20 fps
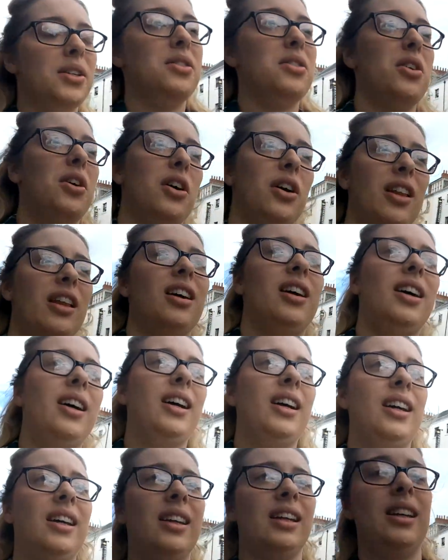So
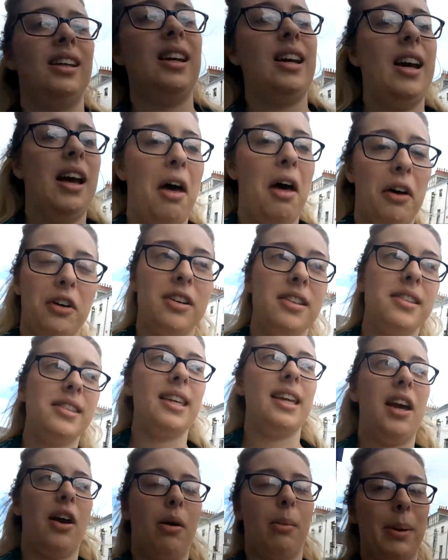I'll go and
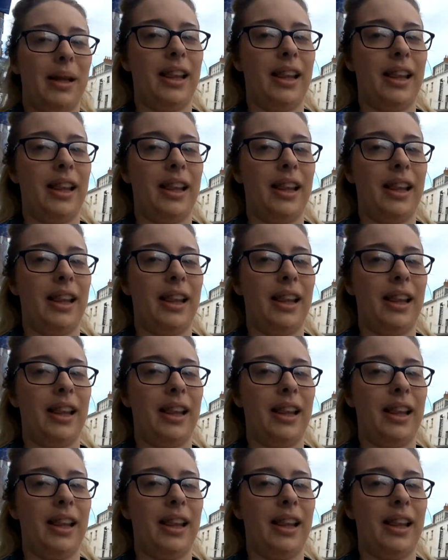see her a